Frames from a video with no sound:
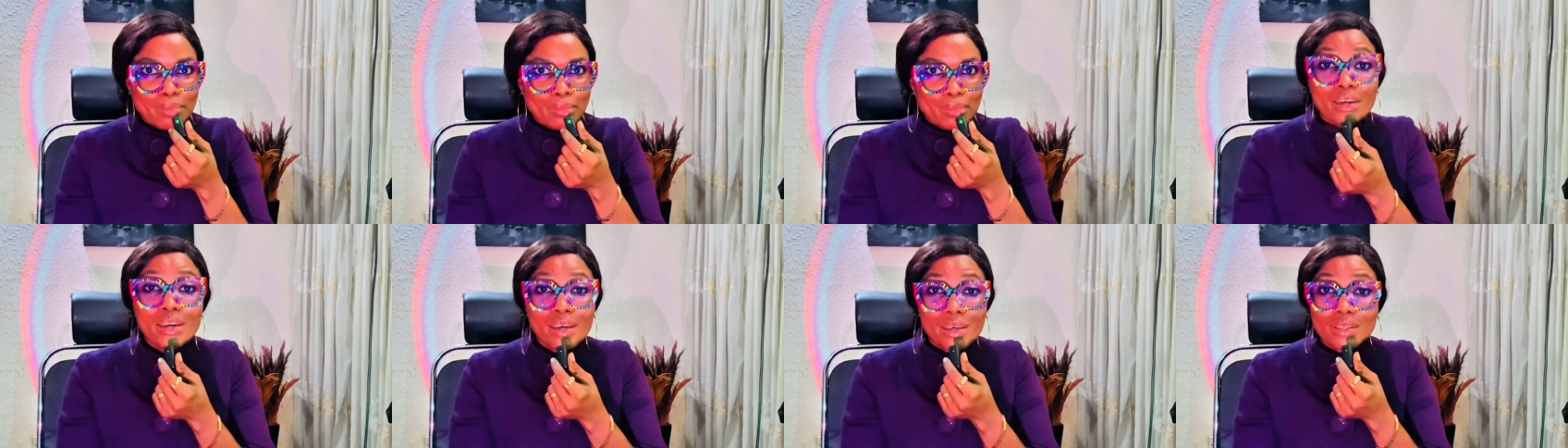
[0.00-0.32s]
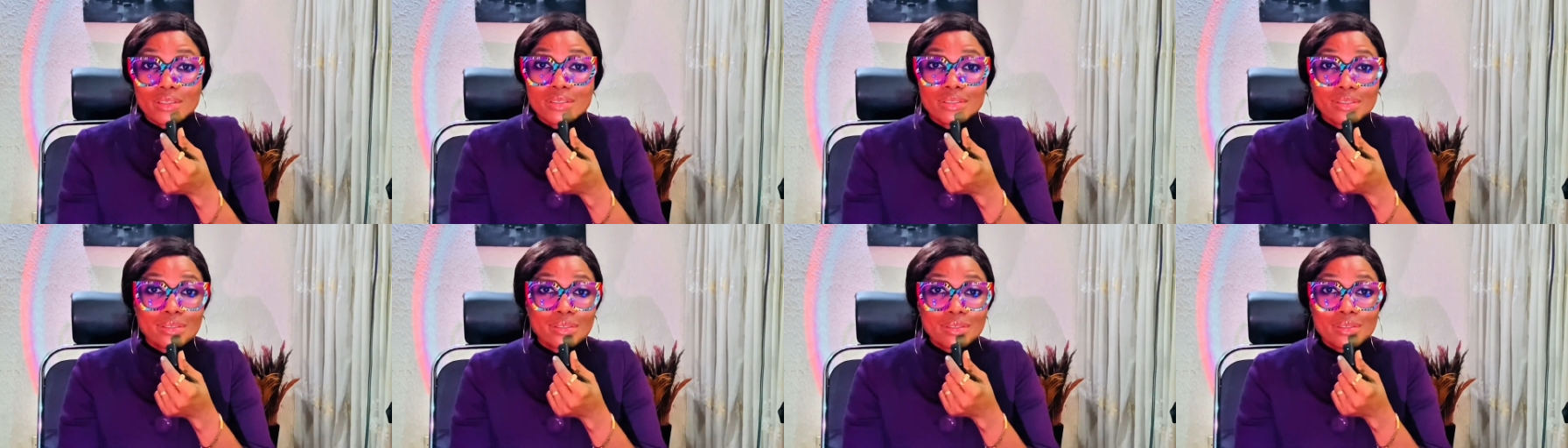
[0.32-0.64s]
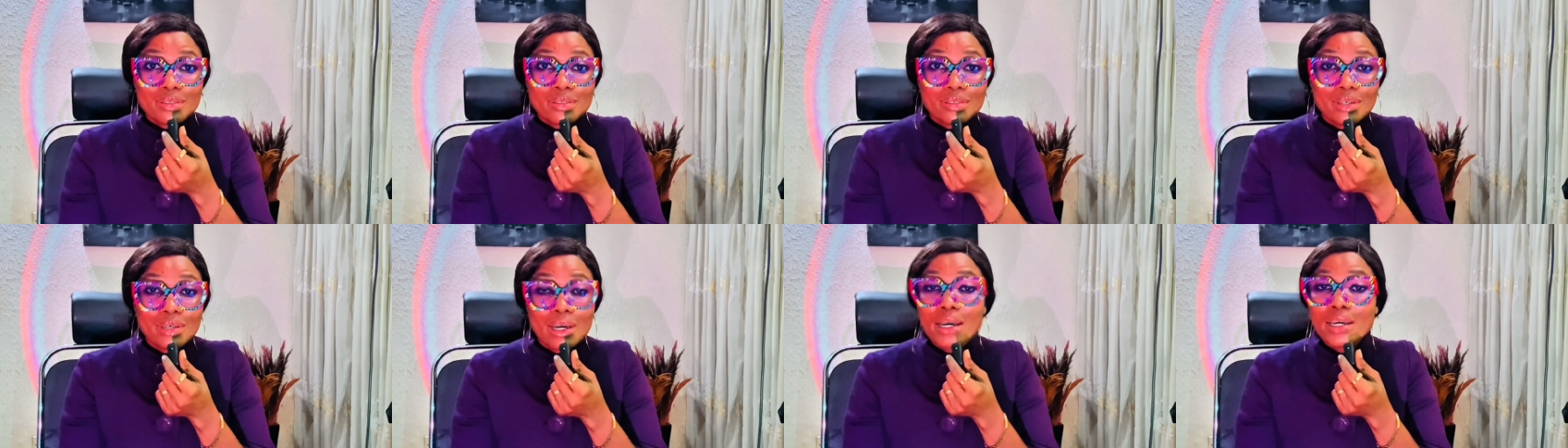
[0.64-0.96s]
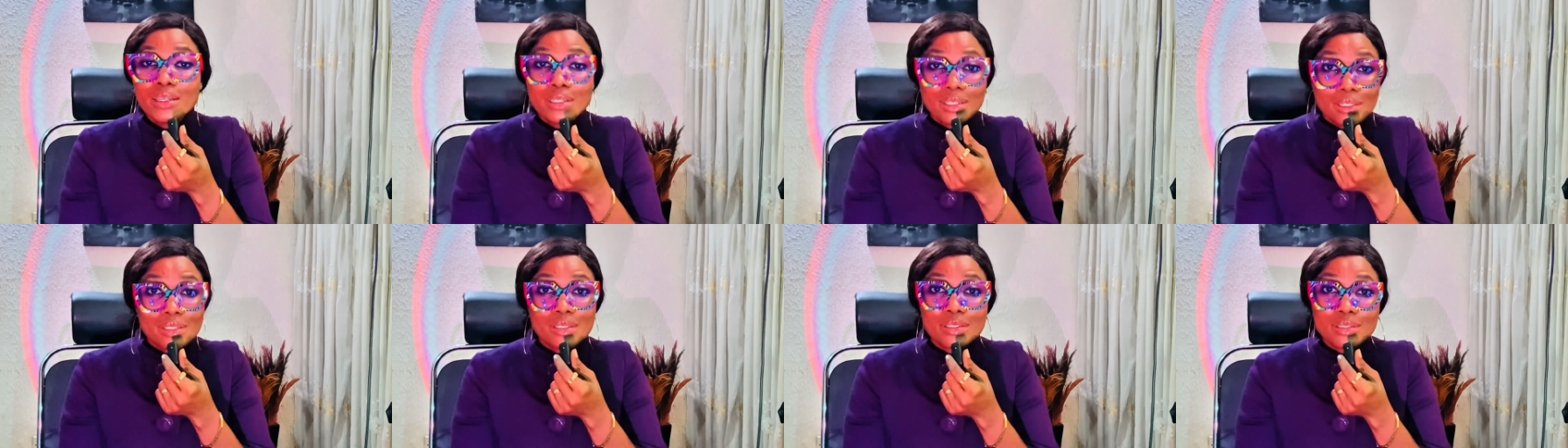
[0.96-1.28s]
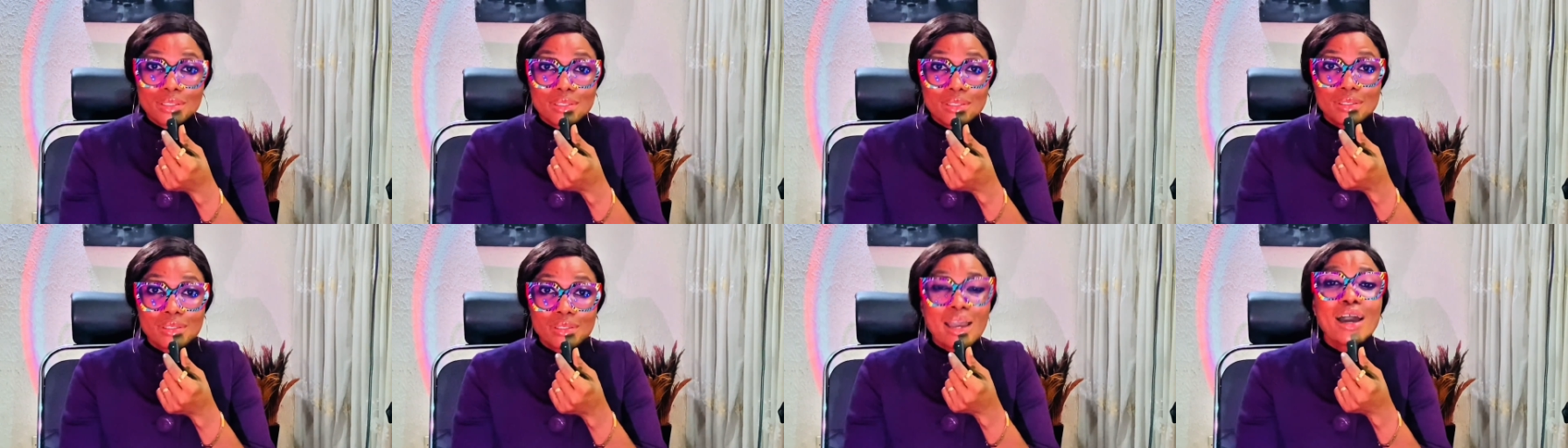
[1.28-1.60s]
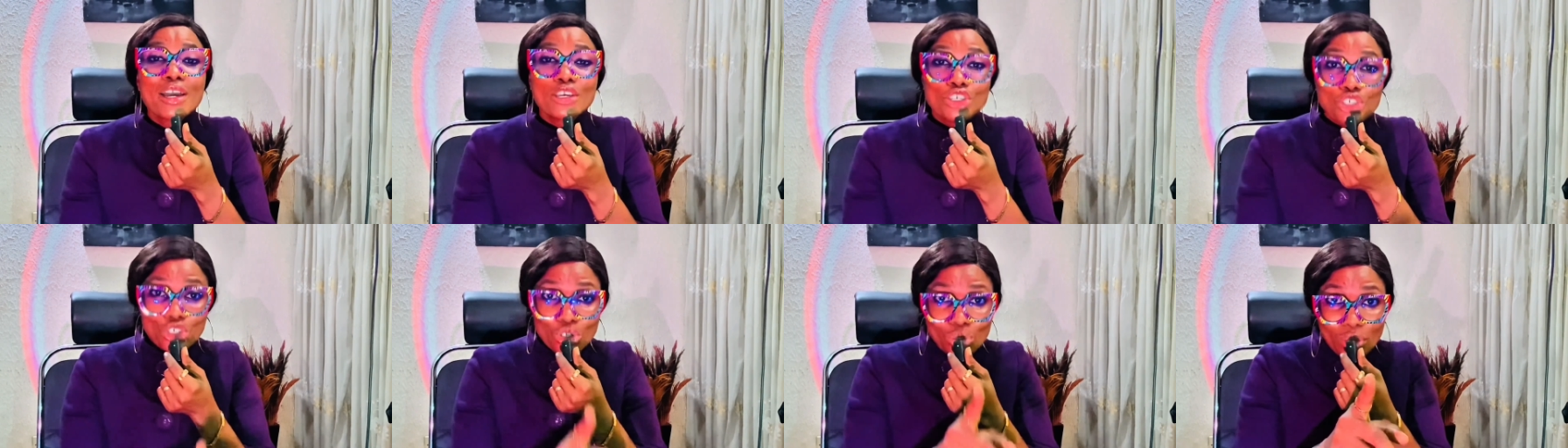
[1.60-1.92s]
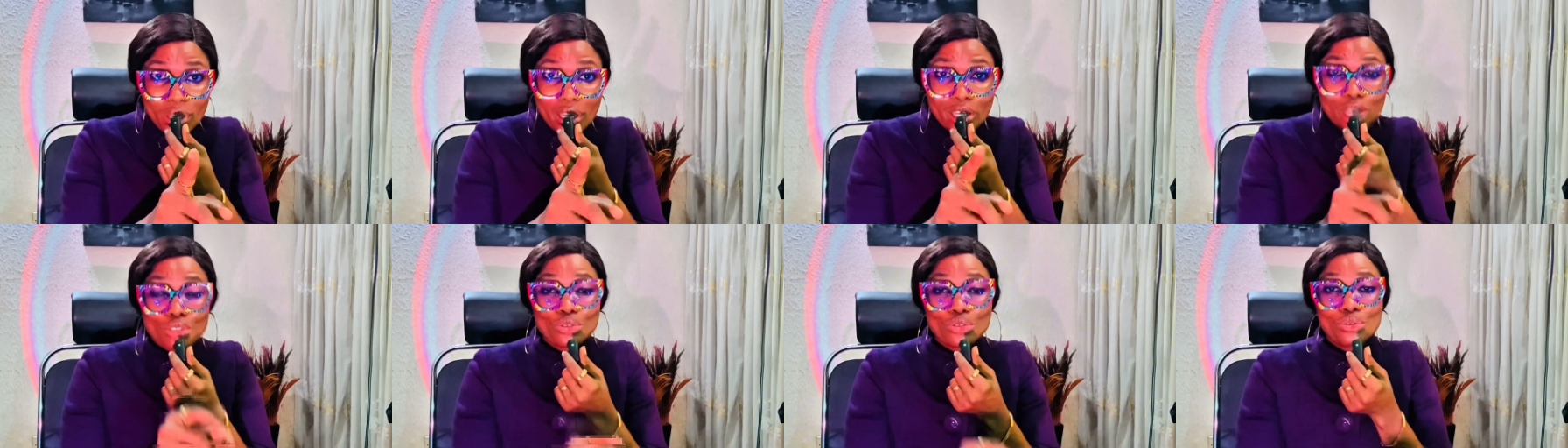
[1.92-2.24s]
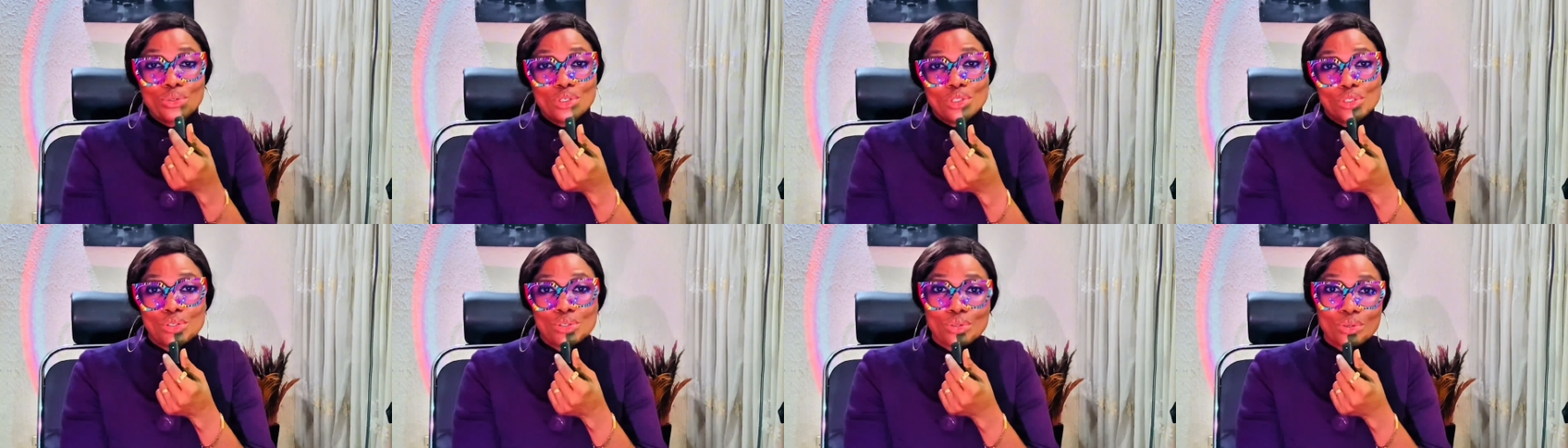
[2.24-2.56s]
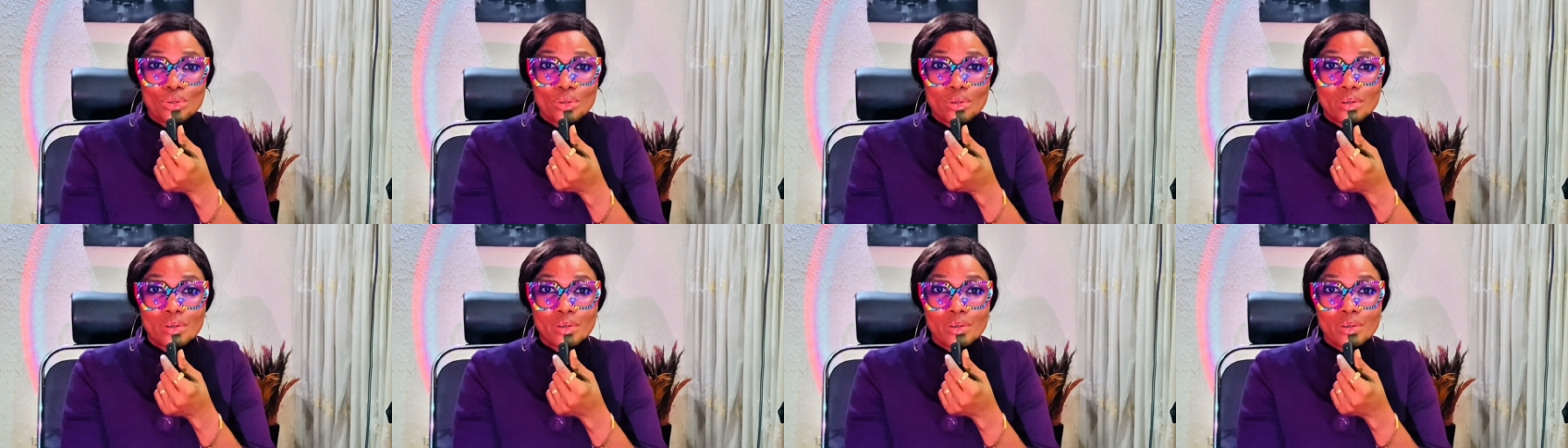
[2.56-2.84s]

Yes, I did it, and you can do it too.